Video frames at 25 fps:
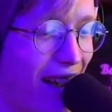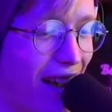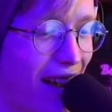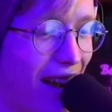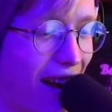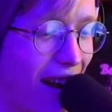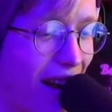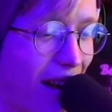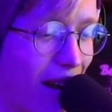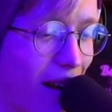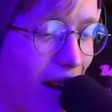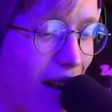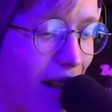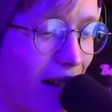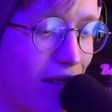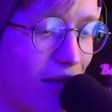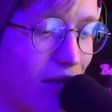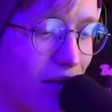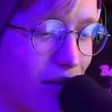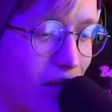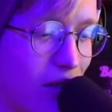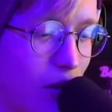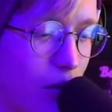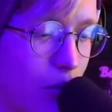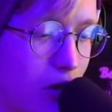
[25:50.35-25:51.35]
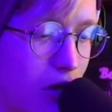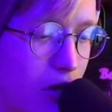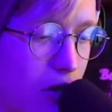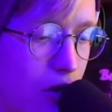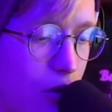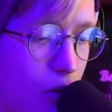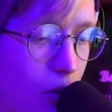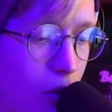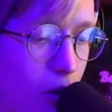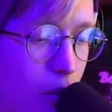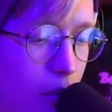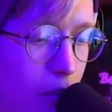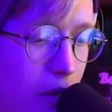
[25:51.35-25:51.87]
I know it's a little bit
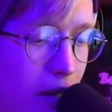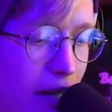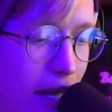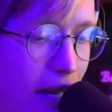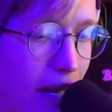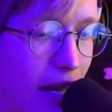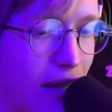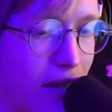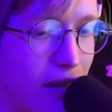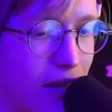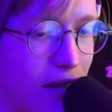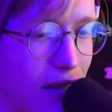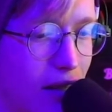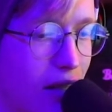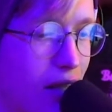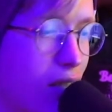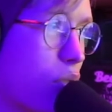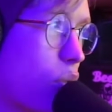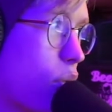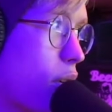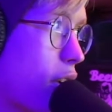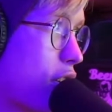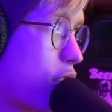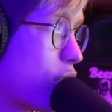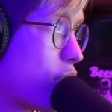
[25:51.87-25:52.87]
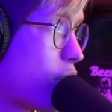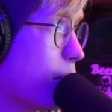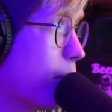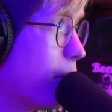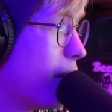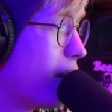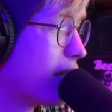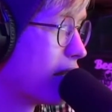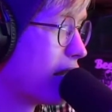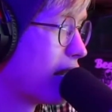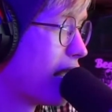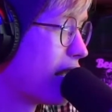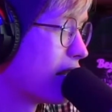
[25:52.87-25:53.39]
short, but again, it's an introductory
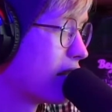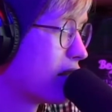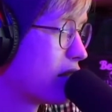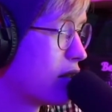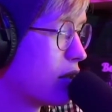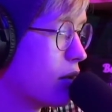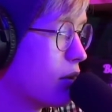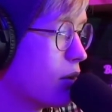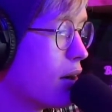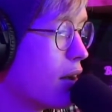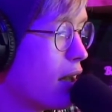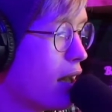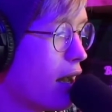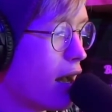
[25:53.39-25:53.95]
podcast, so